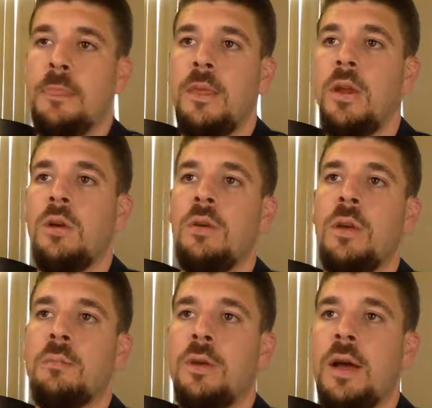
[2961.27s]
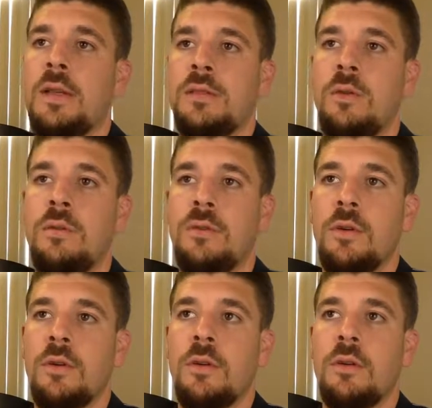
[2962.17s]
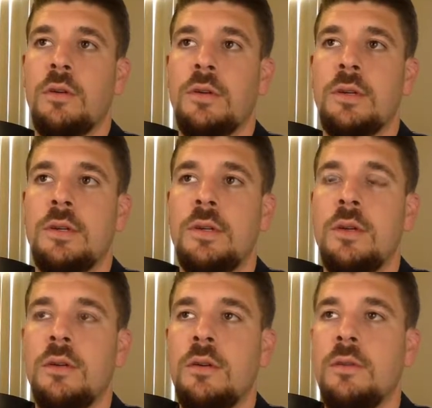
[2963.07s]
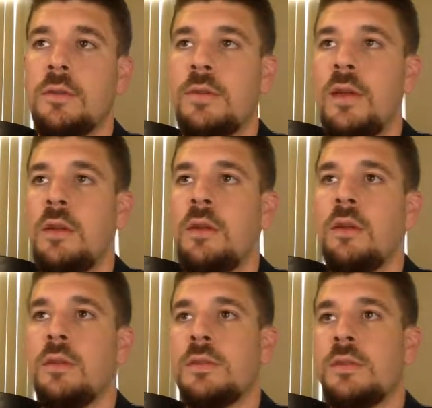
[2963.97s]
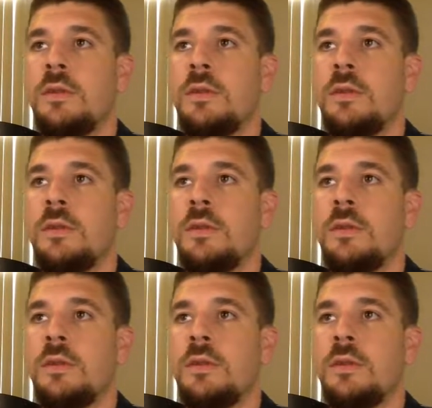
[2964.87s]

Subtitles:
in price over 10 years.